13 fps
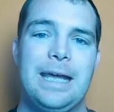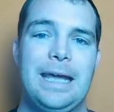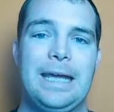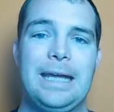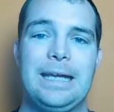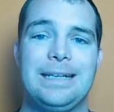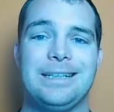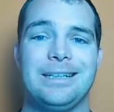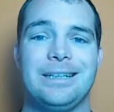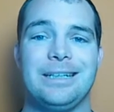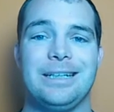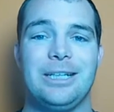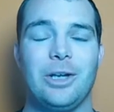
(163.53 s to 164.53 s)
And
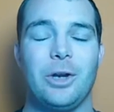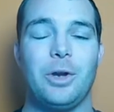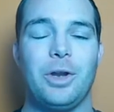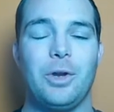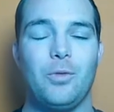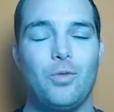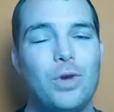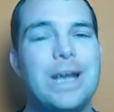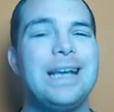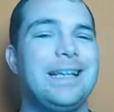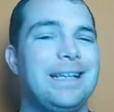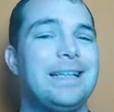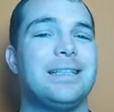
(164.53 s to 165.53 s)
you know, it
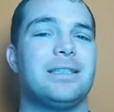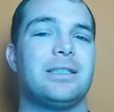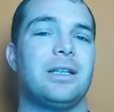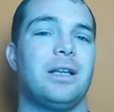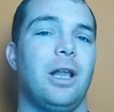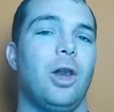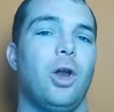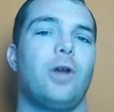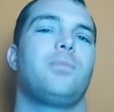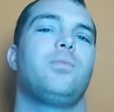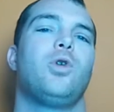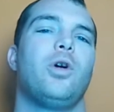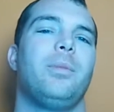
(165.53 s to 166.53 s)
really is a lot
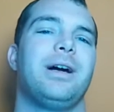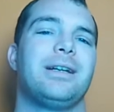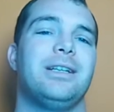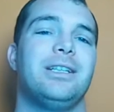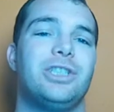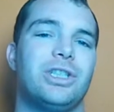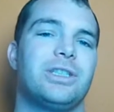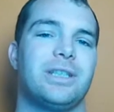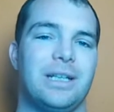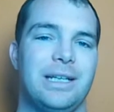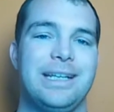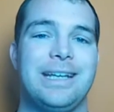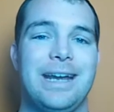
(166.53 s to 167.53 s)
more about
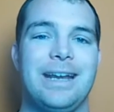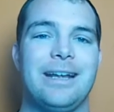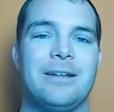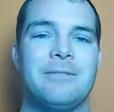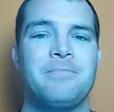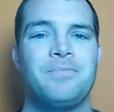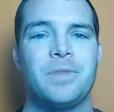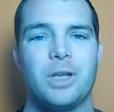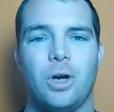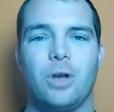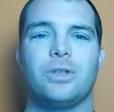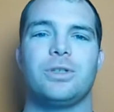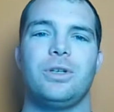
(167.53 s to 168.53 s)
logistically getting
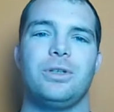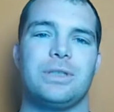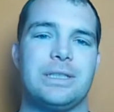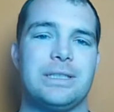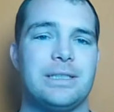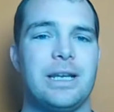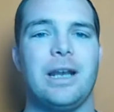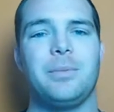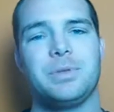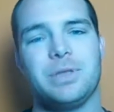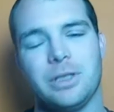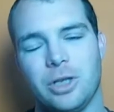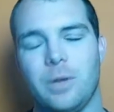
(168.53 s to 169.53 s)
consoles and
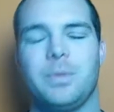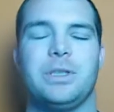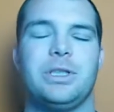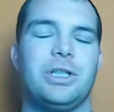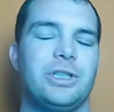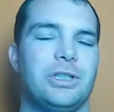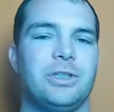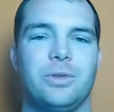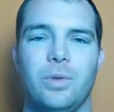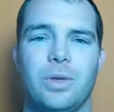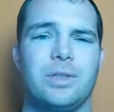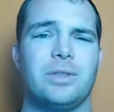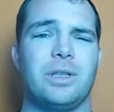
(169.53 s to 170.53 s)
setups and competitions and
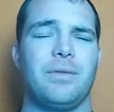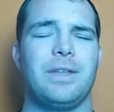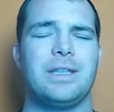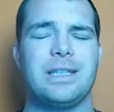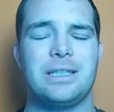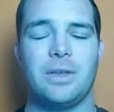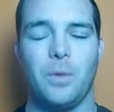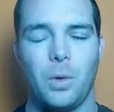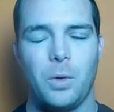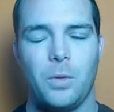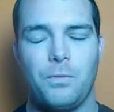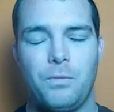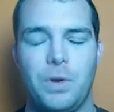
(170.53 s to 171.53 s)
all that sort of stuff. It's a
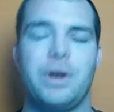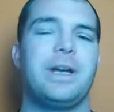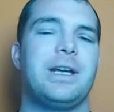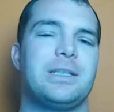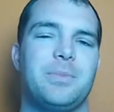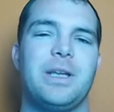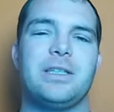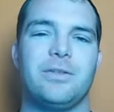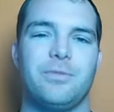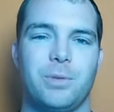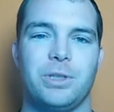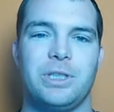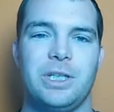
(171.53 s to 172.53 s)
very
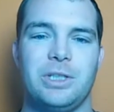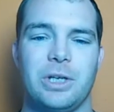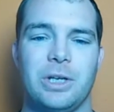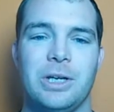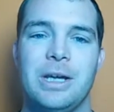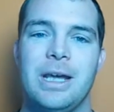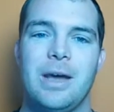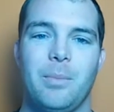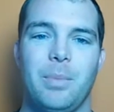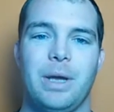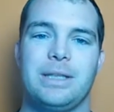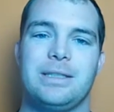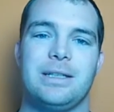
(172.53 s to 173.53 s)
expensive procedure,
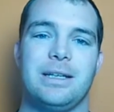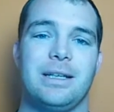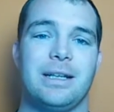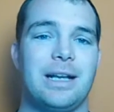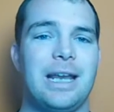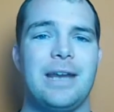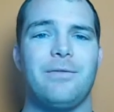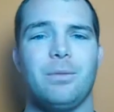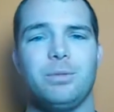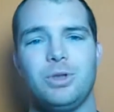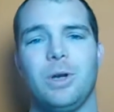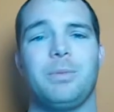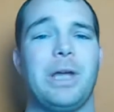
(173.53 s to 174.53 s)
but Glenn from
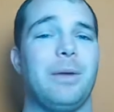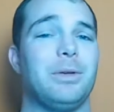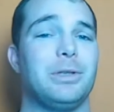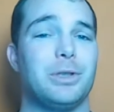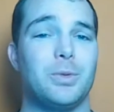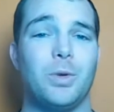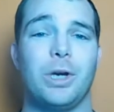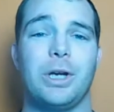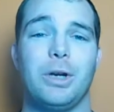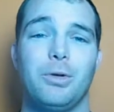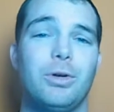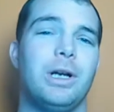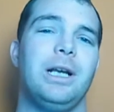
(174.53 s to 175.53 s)
2 Up Gamers is
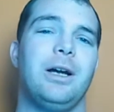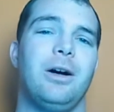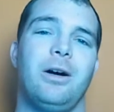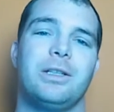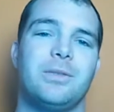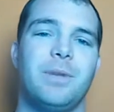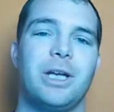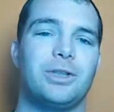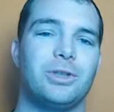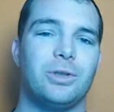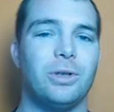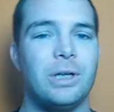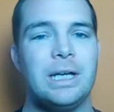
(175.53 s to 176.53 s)
working really hard to make
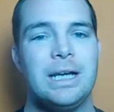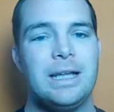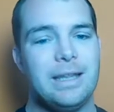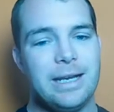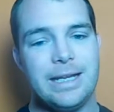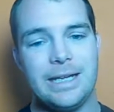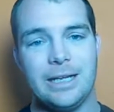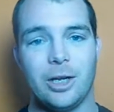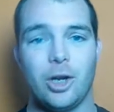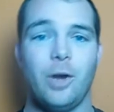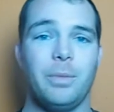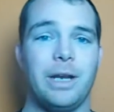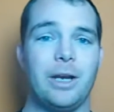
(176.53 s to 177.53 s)
sure that he can
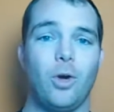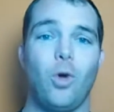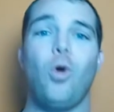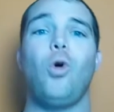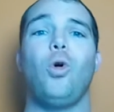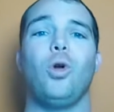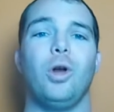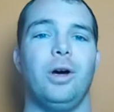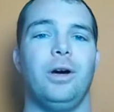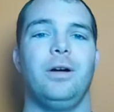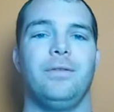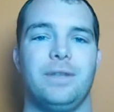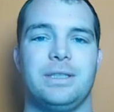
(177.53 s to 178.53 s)
accommodate all
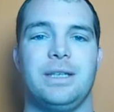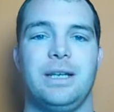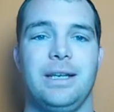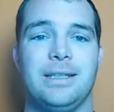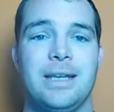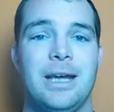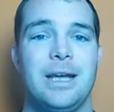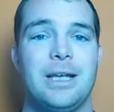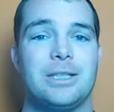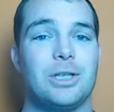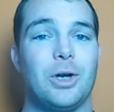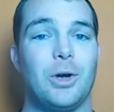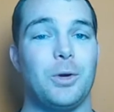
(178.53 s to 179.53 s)
of the cities.
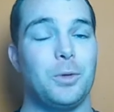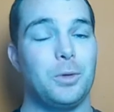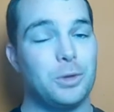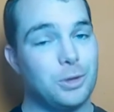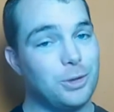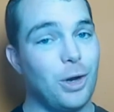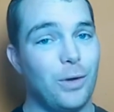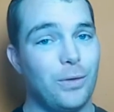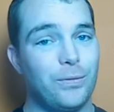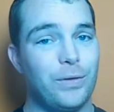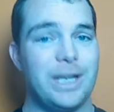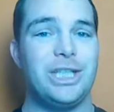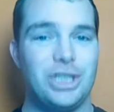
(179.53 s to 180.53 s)
So don't
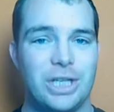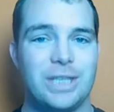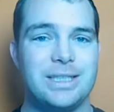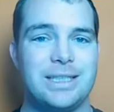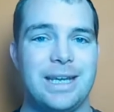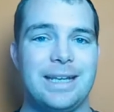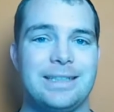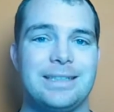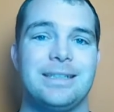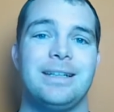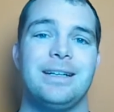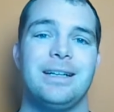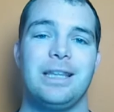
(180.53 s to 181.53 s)
fret just yet.
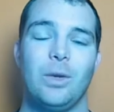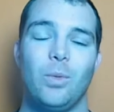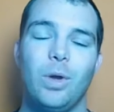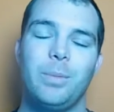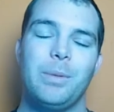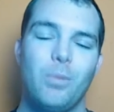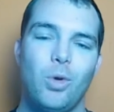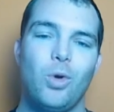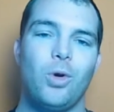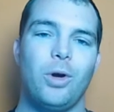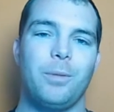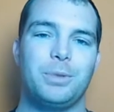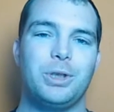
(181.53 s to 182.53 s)
There will be
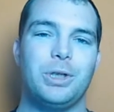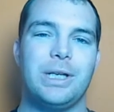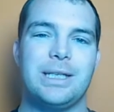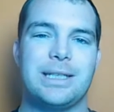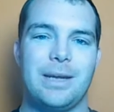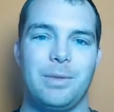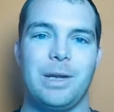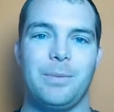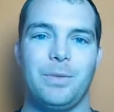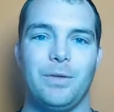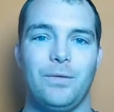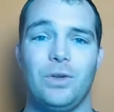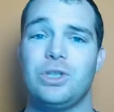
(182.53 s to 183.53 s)
more opportunities coming up
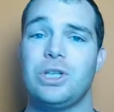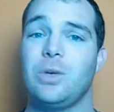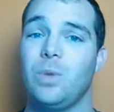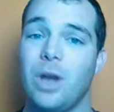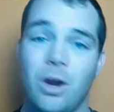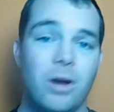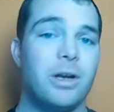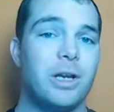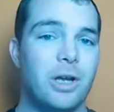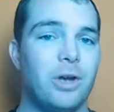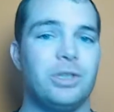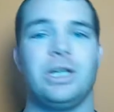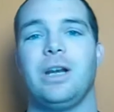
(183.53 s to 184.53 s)
in the future, and we are
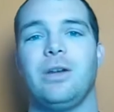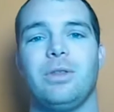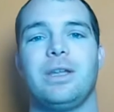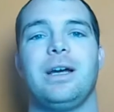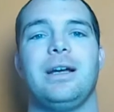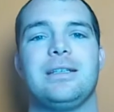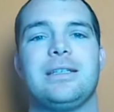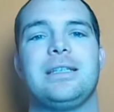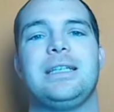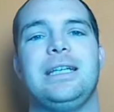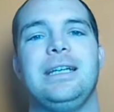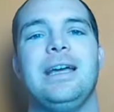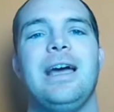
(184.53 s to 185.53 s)
negotiating with the guys to
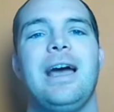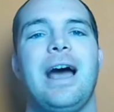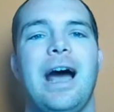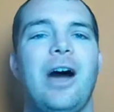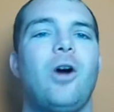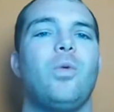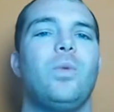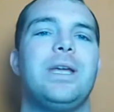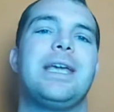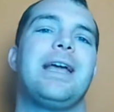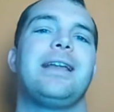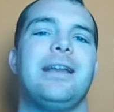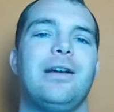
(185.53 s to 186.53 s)
see how we
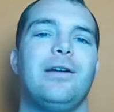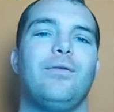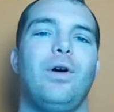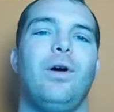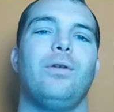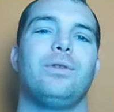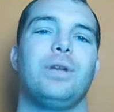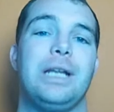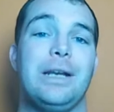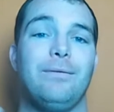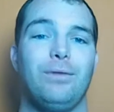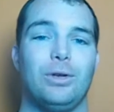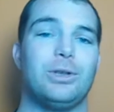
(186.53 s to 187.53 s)
can get involved
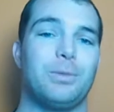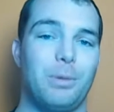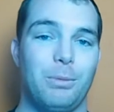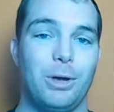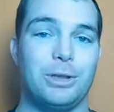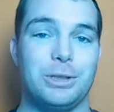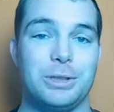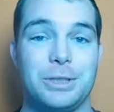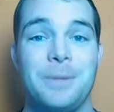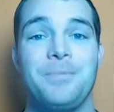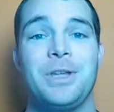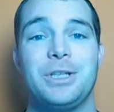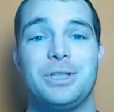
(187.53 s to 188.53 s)
in future promotions.
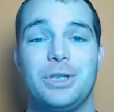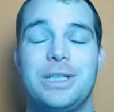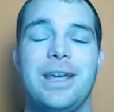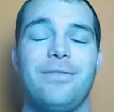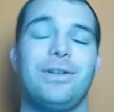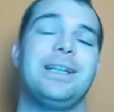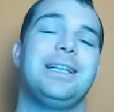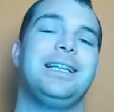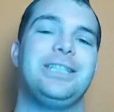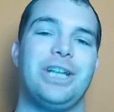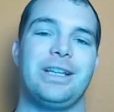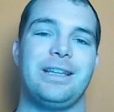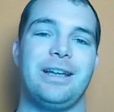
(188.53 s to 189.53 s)
So definitely
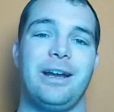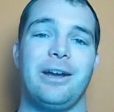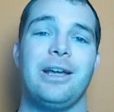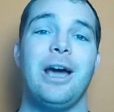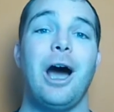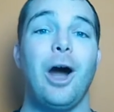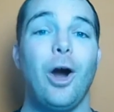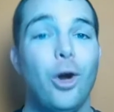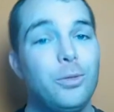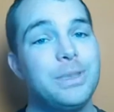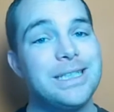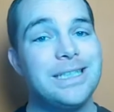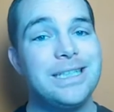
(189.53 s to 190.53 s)
check that out. I
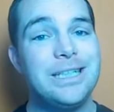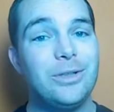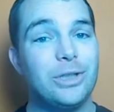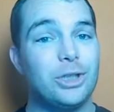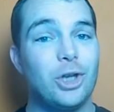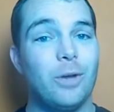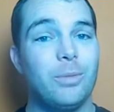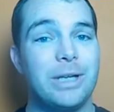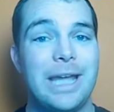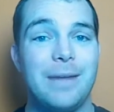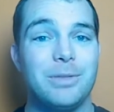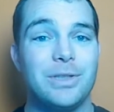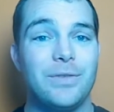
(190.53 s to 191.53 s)
hope to see you at the Jobo
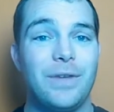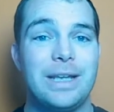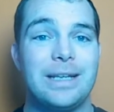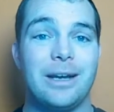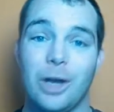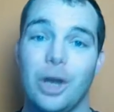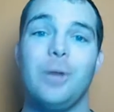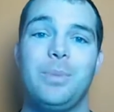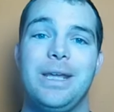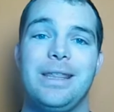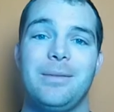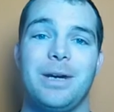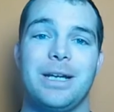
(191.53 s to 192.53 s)
Gamers event. I'm going to
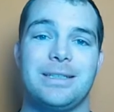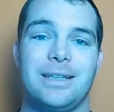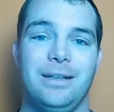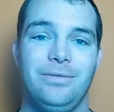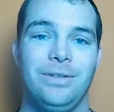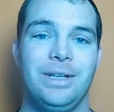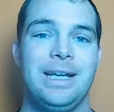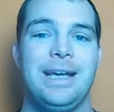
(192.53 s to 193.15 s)
be there myself.